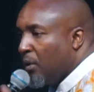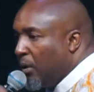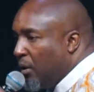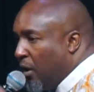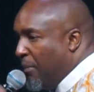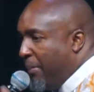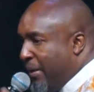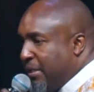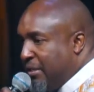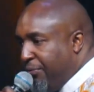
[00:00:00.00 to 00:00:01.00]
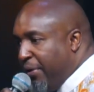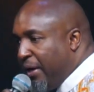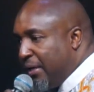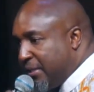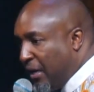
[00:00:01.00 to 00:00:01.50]
Remember, it's a divine
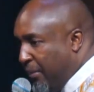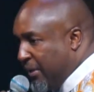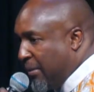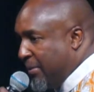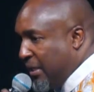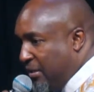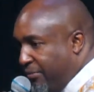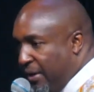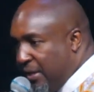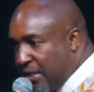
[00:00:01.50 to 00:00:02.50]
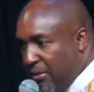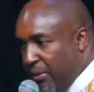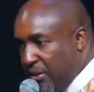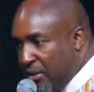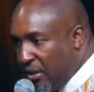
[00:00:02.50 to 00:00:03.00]
assignment. Somebody say divine
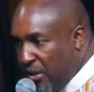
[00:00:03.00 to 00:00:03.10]
assignment.